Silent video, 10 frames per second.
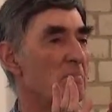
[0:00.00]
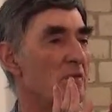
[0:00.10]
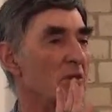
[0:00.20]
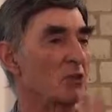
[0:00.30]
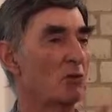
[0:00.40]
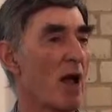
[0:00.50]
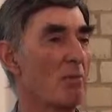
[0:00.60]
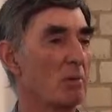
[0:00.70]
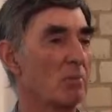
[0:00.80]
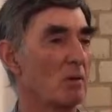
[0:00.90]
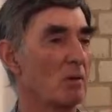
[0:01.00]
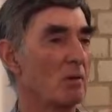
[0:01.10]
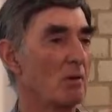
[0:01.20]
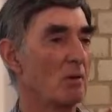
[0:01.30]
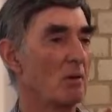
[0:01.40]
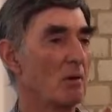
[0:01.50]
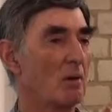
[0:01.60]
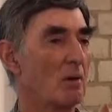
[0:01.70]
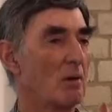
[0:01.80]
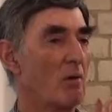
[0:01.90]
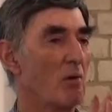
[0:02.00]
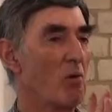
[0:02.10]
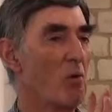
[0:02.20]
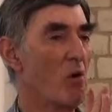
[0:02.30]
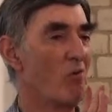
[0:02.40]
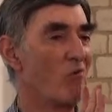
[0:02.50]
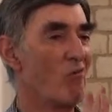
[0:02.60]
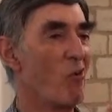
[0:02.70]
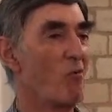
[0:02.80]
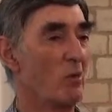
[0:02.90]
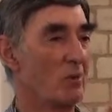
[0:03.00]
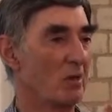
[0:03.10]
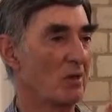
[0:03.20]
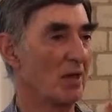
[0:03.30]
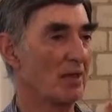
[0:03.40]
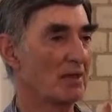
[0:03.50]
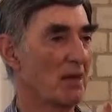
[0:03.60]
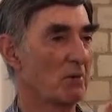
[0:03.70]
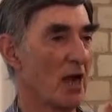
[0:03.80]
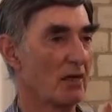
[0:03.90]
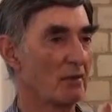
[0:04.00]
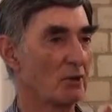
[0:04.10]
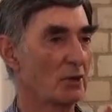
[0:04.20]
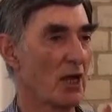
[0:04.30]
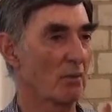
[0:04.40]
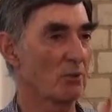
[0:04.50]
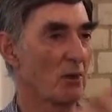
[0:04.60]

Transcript: describable or formable in some kind of shape.